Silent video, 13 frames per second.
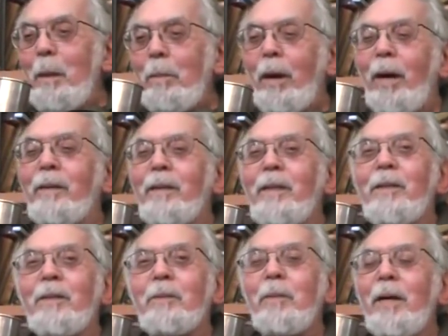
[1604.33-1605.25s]
Partly
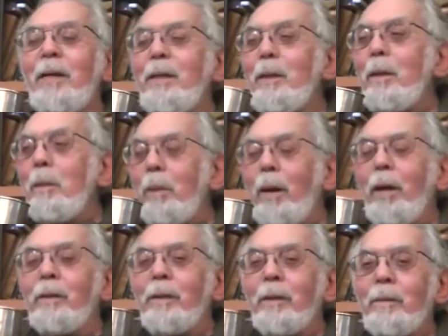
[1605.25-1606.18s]
because my
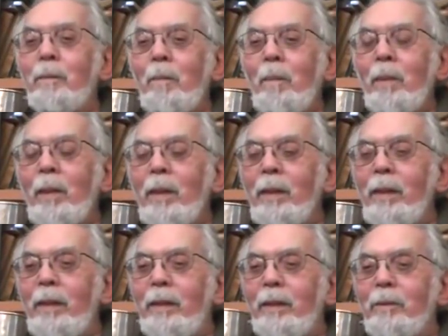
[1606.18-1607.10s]
partner
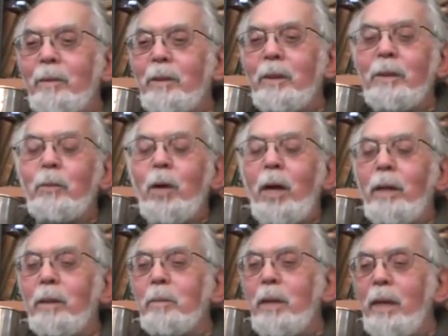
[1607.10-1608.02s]
in it was this
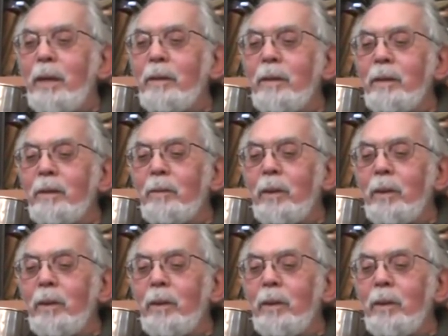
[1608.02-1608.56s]
wild man.